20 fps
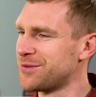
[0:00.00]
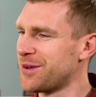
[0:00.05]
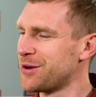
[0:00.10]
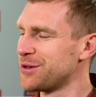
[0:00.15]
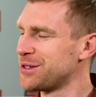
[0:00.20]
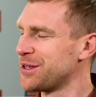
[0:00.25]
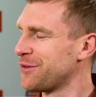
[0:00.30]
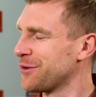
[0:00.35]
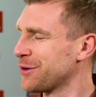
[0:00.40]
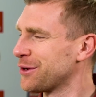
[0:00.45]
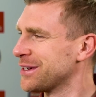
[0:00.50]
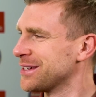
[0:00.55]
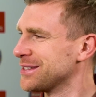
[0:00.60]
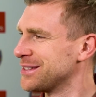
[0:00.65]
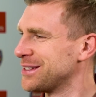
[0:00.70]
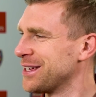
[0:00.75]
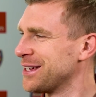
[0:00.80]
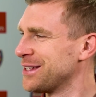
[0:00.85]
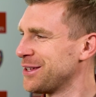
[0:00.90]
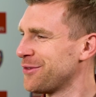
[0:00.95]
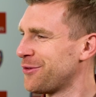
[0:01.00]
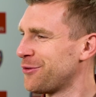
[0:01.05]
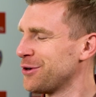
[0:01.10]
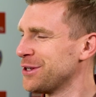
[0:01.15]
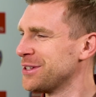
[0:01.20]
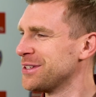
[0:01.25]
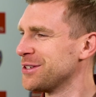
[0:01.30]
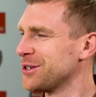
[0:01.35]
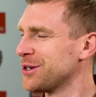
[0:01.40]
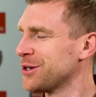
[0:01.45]
very
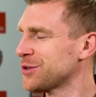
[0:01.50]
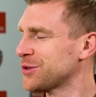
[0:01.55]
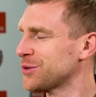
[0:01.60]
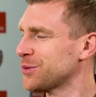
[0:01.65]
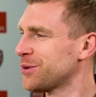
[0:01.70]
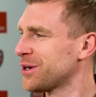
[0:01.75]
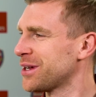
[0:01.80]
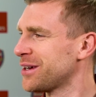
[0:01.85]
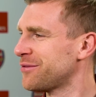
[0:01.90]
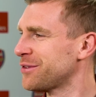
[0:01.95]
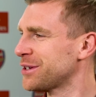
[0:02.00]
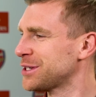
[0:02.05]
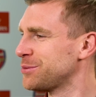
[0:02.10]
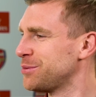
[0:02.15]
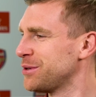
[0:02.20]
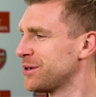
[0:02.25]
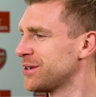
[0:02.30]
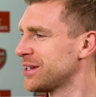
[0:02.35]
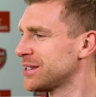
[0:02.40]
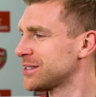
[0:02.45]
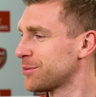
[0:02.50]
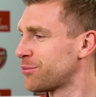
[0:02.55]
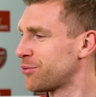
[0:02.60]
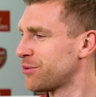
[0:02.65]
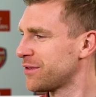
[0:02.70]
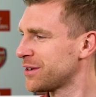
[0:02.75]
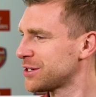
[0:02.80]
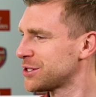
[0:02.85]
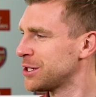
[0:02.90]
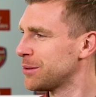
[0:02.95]
different, to what I've experienced as a
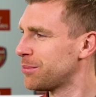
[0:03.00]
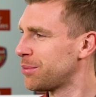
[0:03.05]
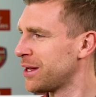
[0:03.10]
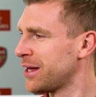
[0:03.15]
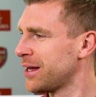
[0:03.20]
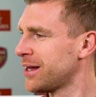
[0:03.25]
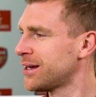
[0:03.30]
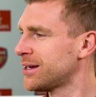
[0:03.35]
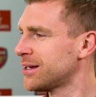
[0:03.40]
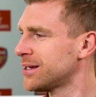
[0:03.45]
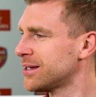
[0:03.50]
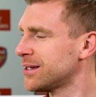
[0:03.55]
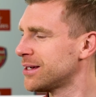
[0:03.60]
professional player.